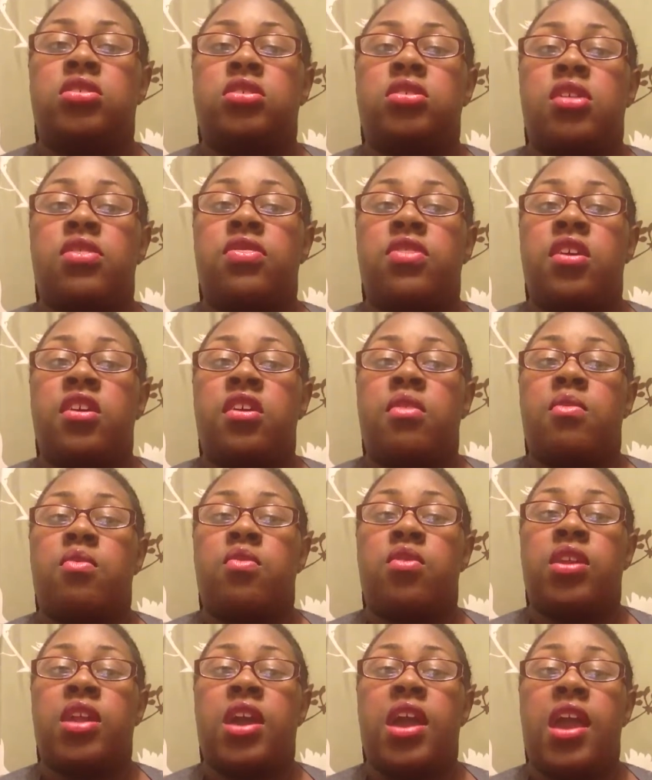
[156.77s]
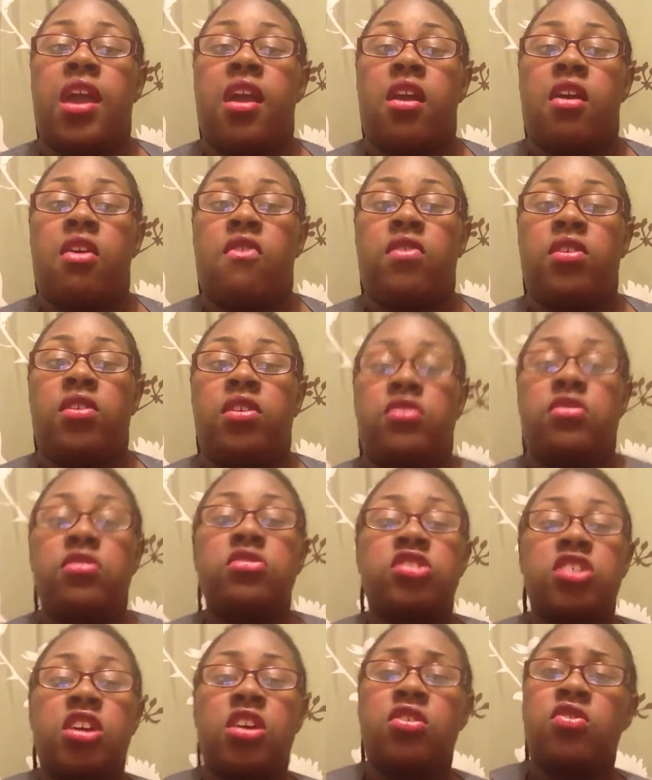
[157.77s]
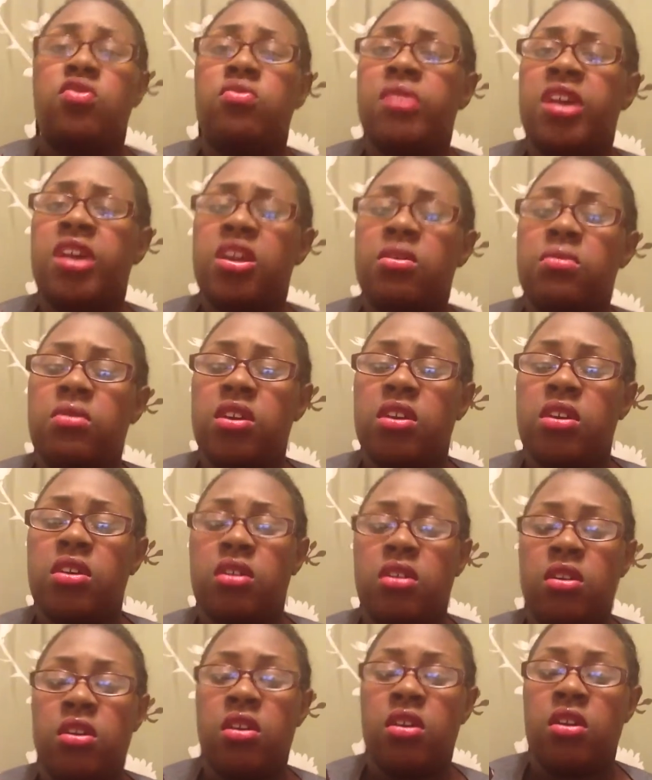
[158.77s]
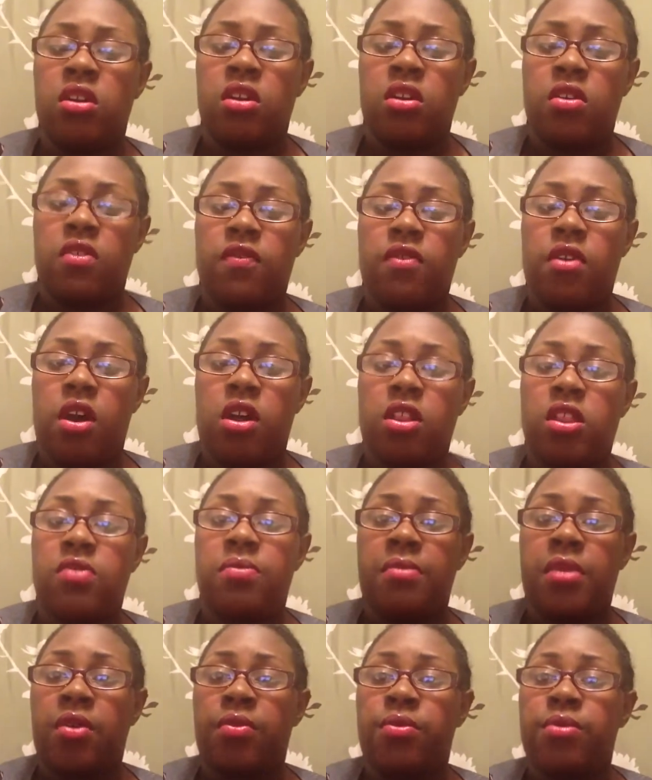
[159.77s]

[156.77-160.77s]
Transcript: I think I'm gonna have another channel maybe for all of my